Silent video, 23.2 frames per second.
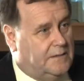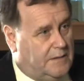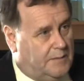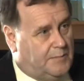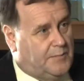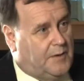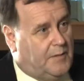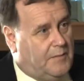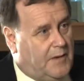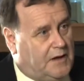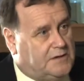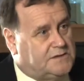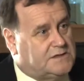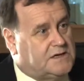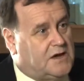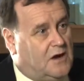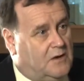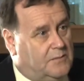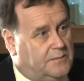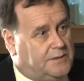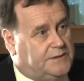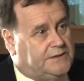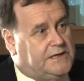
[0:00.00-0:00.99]
It promotes
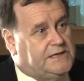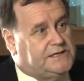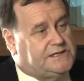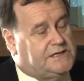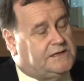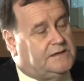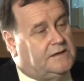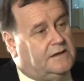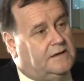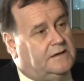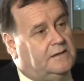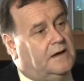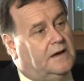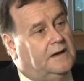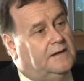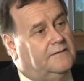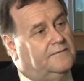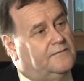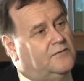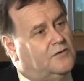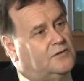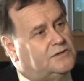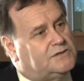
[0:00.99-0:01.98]
competition,
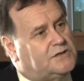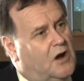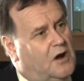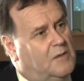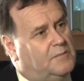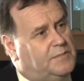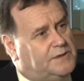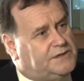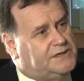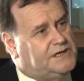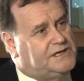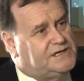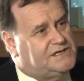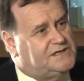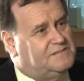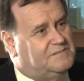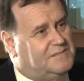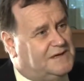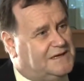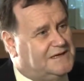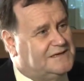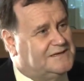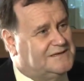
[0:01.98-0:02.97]
and of course
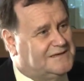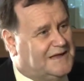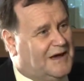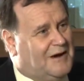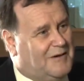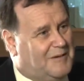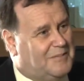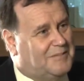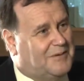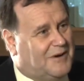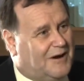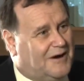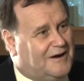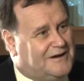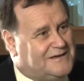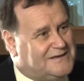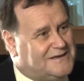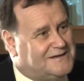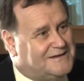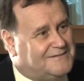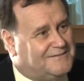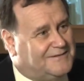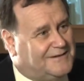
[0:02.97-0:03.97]
competition means lower
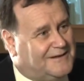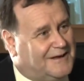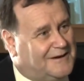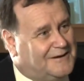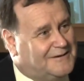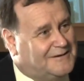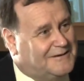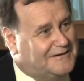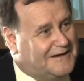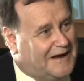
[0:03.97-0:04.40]
prices for local